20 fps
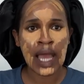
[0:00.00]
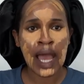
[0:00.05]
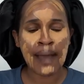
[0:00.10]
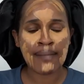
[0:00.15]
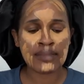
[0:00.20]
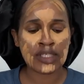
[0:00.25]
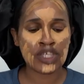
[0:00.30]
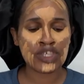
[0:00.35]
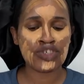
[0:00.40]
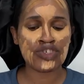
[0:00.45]

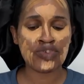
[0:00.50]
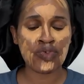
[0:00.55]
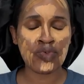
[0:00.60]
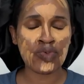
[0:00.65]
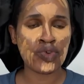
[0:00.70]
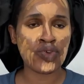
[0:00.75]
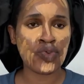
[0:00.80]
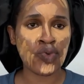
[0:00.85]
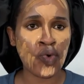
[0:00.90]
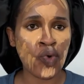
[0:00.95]
I'm just
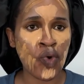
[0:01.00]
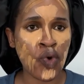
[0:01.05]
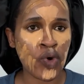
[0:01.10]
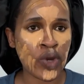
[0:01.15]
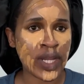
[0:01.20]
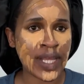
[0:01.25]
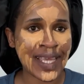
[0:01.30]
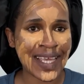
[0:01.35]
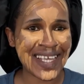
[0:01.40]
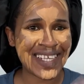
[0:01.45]
showing you
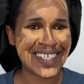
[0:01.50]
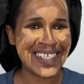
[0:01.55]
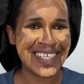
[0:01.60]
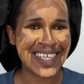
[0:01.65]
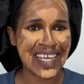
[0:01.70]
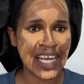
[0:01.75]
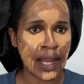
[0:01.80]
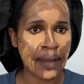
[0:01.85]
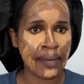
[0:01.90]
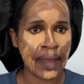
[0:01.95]
what ki
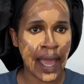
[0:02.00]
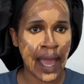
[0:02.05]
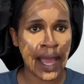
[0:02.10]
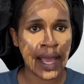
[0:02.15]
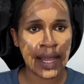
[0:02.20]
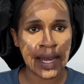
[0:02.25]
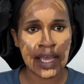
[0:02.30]
rile biang,